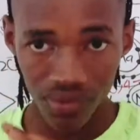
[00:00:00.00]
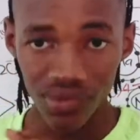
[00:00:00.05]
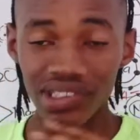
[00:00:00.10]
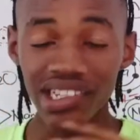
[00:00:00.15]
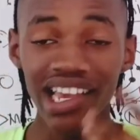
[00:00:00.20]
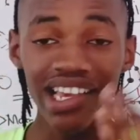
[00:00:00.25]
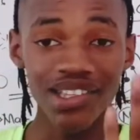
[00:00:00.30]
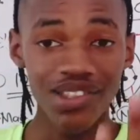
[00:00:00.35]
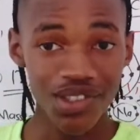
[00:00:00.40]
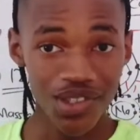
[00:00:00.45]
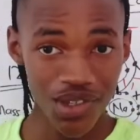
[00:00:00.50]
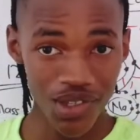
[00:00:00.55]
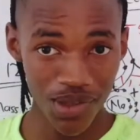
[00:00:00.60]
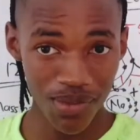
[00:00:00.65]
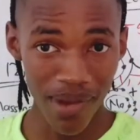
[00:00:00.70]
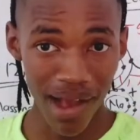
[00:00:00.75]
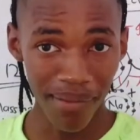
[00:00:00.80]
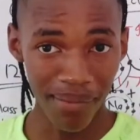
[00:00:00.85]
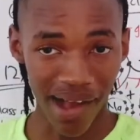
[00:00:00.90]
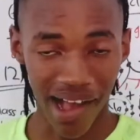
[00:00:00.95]
excuse
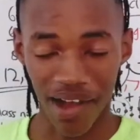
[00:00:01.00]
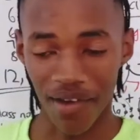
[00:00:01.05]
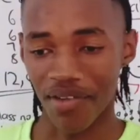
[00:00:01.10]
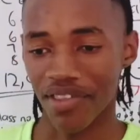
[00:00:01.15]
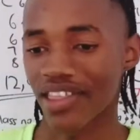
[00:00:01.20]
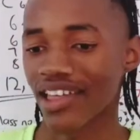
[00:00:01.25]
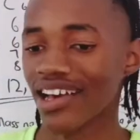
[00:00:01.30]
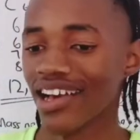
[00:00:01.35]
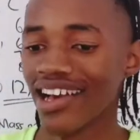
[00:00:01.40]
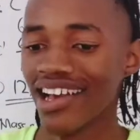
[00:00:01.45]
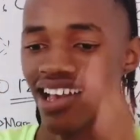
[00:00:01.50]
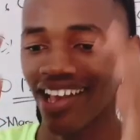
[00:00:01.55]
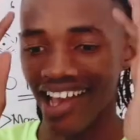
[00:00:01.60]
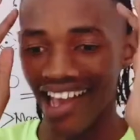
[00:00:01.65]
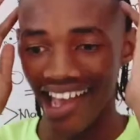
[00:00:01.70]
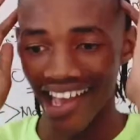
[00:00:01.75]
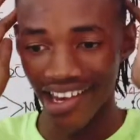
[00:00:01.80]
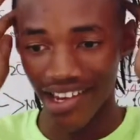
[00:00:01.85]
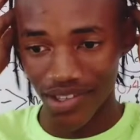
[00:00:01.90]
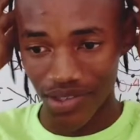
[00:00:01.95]
my mouth,
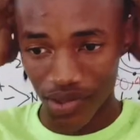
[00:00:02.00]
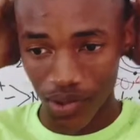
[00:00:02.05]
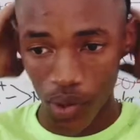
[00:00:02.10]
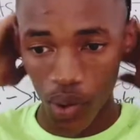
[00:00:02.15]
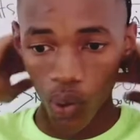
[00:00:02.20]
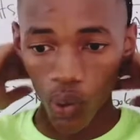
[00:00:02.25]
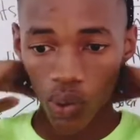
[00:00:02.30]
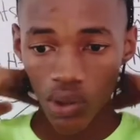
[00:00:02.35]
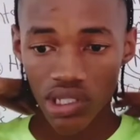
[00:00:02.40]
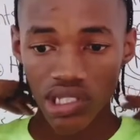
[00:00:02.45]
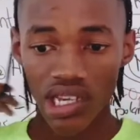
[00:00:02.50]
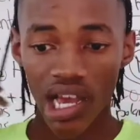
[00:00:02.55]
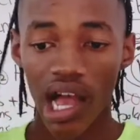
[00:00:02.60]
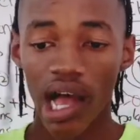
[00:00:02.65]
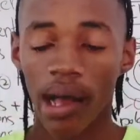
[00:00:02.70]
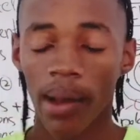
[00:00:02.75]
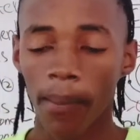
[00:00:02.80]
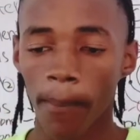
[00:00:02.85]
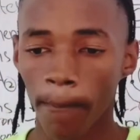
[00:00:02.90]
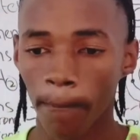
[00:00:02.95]
it is called
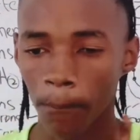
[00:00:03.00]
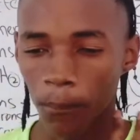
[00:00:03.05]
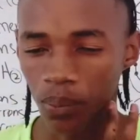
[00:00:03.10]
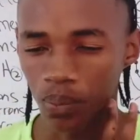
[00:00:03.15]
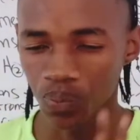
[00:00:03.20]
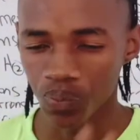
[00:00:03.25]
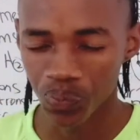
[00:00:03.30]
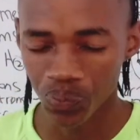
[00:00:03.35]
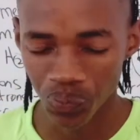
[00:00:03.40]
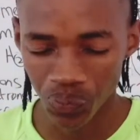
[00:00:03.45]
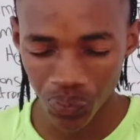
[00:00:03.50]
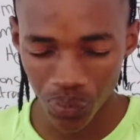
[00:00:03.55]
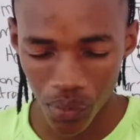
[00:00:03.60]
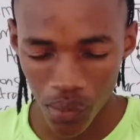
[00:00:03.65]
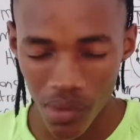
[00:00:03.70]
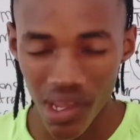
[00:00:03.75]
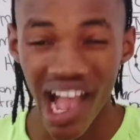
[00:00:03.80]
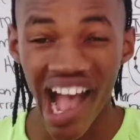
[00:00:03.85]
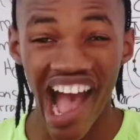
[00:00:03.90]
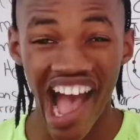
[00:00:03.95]

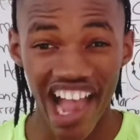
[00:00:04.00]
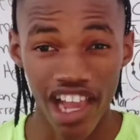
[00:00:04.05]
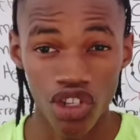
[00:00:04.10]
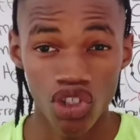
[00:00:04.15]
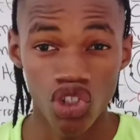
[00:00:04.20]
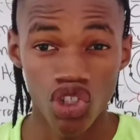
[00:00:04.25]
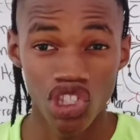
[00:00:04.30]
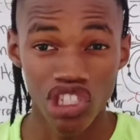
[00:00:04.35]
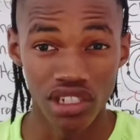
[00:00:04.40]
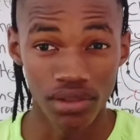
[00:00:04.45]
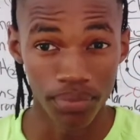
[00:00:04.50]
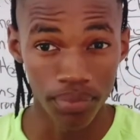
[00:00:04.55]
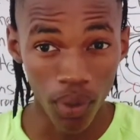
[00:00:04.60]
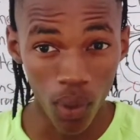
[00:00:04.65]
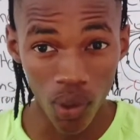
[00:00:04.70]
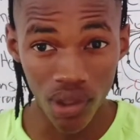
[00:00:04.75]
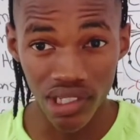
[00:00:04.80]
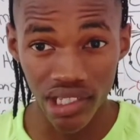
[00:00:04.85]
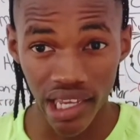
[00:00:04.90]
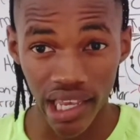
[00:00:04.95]
hydrogen
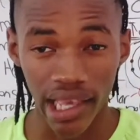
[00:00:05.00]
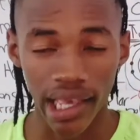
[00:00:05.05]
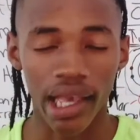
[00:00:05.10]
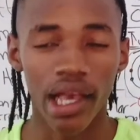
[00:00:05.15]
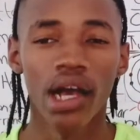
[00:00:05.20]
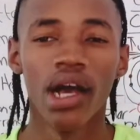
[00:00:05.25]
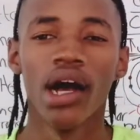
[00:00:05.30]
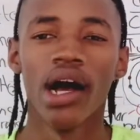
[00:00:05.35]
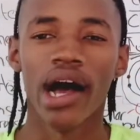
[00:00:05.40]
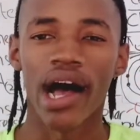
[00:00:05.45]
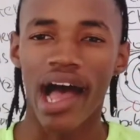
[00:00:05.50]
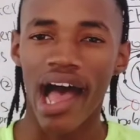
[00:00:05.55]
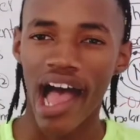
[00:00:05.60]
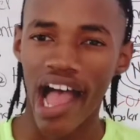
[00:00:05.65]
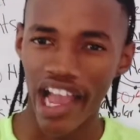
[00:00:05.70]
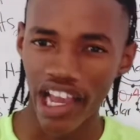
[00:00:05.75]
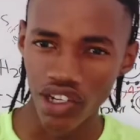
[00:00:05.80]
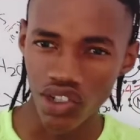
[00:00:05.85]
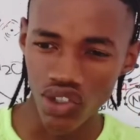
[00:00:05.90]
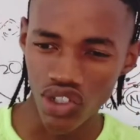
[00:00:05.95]
bonding.
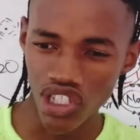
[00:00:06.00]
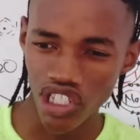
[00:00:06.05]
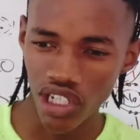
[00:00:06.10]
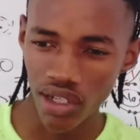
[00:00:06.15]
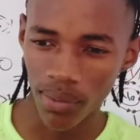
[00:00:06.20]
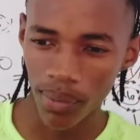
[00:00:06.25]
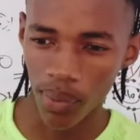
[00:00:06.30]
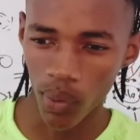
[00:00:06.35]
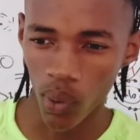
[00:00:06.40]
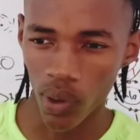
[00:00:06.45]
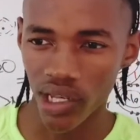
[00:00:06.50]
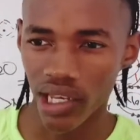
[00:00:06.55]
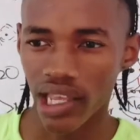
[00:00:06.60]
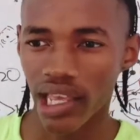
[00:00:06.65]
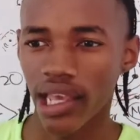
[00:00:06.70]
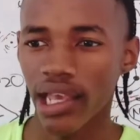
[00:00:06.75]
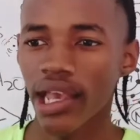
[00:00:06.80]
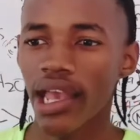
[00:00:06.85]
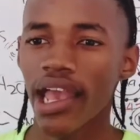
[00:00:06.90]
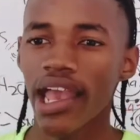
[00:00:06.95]
Hydrogen
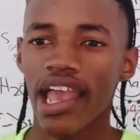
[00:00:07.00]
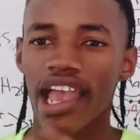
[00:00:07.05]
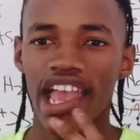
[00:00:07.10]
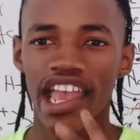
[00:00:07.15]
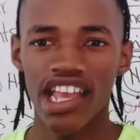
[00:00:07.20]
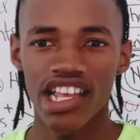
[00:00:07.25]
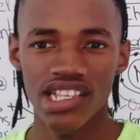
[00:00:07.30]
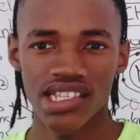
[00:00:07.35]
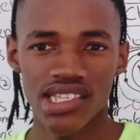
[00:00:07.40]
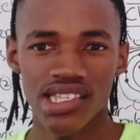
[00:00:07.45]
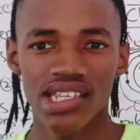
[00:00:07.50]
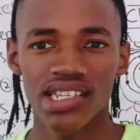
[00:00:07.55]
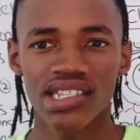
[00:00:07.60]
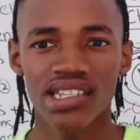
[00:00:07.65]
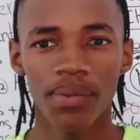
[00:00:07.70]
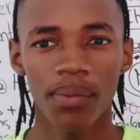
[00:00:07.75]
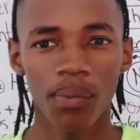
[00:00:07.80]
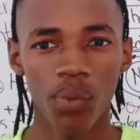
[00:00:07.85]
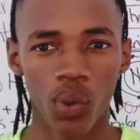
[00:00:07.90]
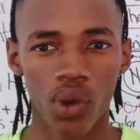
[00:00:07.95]
bonding is the
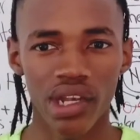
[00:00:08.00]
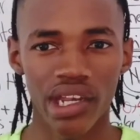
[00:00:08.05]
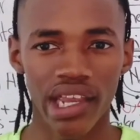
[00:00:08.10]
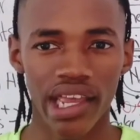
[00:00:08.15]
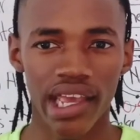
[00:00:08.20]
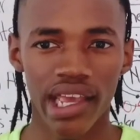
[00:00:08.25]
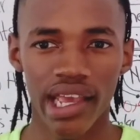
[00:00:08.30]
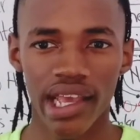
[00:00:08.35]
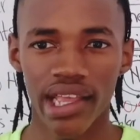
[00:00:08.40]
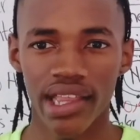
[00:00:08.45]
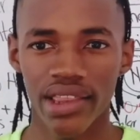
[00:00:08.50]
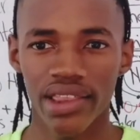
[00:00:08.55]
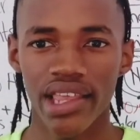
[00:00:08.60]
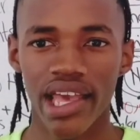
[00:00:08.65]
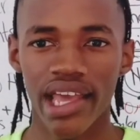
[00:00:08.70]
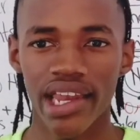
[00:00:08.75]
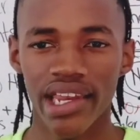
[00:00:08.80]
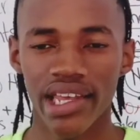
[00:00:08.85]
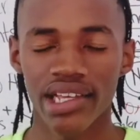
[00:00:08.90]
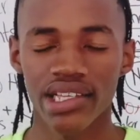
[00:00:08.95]
bonding
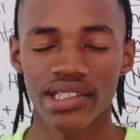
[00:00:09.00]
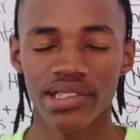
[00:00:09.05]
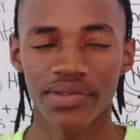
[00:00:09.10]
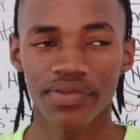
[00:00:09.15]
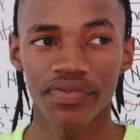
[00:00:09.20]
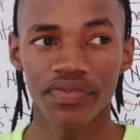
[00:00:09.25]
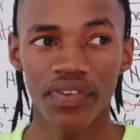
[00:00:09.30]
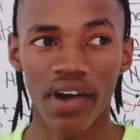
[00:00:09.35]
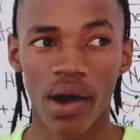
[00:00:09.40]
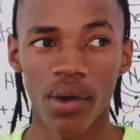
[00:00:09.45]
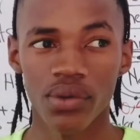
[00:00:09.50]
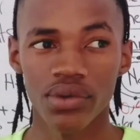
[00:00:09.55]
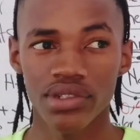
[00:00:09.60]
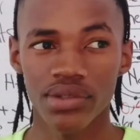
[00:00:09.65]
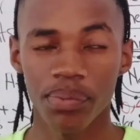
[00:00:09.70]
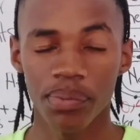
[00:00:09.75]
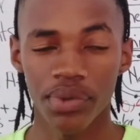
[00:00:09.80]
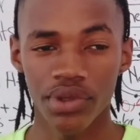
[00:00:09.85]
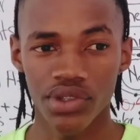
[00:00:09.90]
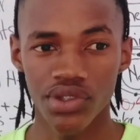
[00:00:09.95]
that is found
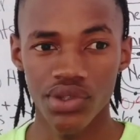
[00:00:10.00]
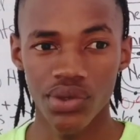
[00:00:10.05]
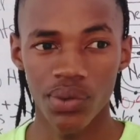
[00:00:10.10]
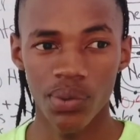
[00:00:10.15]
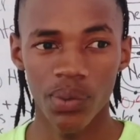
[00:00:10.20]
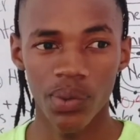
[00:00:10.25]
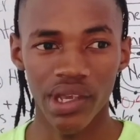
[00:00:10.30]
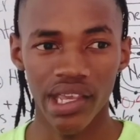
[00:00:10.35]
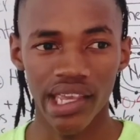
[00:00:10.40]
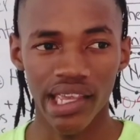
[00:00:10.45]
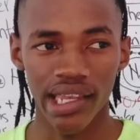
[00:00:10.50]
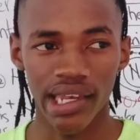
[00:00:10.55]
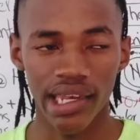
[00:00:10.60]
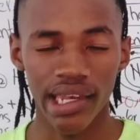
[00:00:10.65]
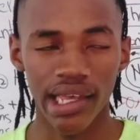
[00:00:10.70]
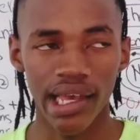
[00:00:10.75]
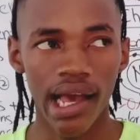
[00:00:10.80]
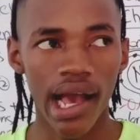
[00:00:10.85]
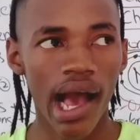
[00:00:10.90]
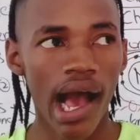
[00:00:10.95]
between